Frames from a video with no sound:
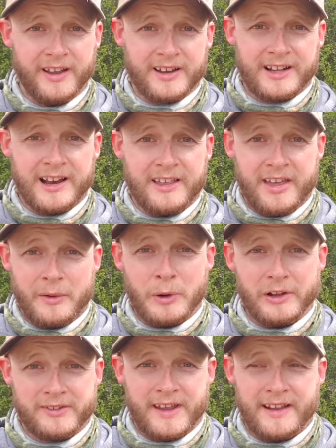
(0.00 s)
Clearly they
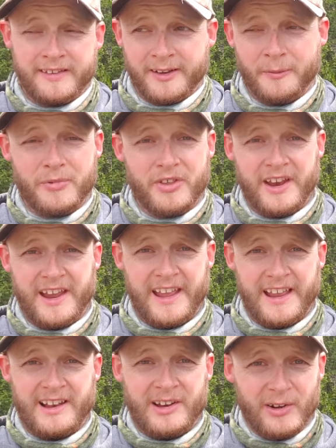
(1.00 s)
will take something. It,
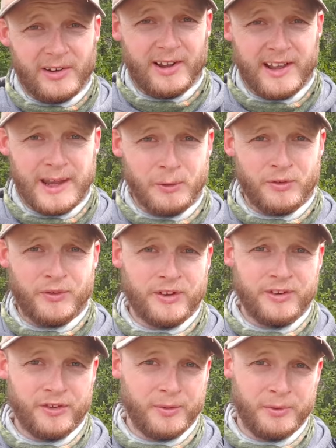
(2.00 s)
it looked like he was
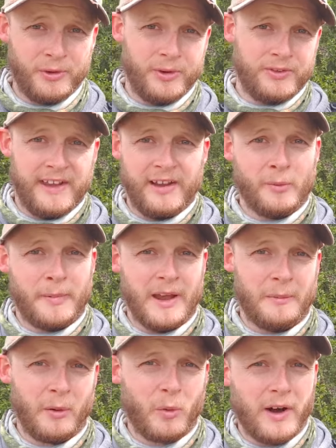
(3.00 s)
fishing some sort of tail bait,
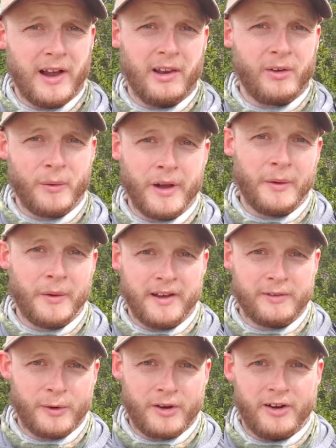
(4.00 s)
but I'm quite a long way away,
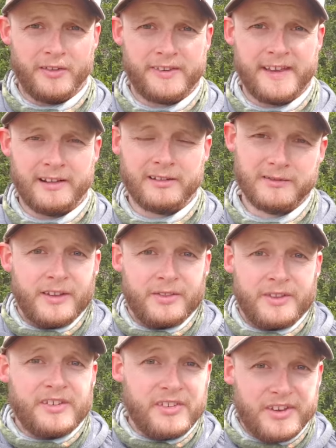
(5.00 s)
so I can't tell.
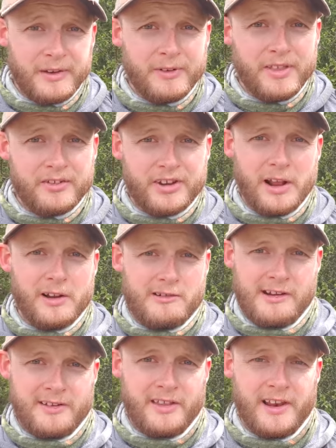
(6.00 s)
This is definitely the shallower
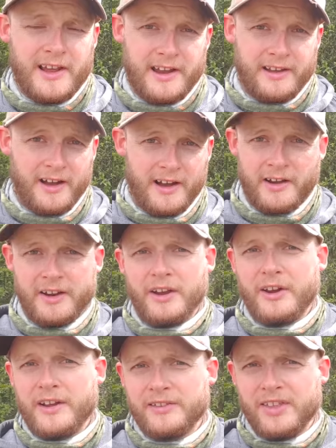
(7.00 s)
end of the lake. I'm going to go
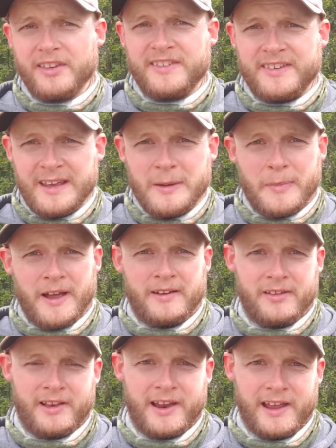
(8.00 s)
down to the deep end
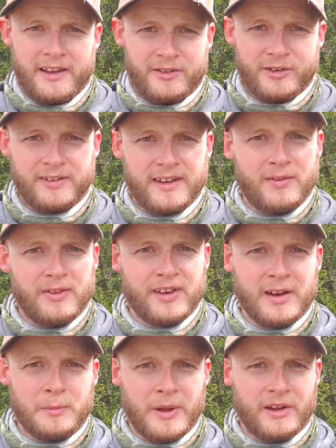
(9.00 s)
of the lake and just see if there's
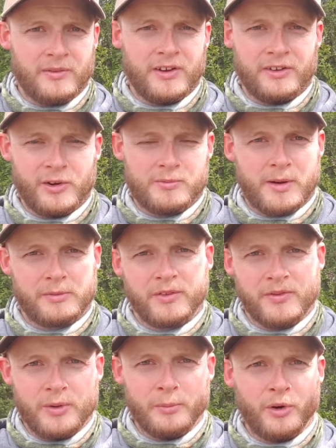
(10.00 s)
any bigger fish or perhaps a
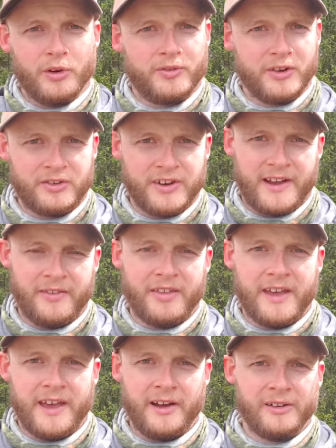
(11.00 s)
few more fish down
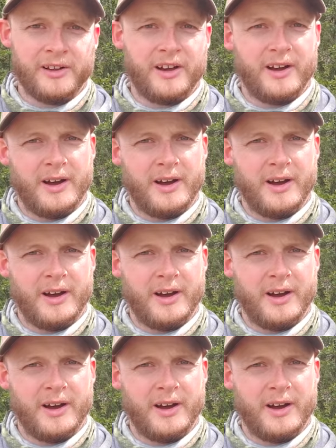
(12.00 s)
there. Although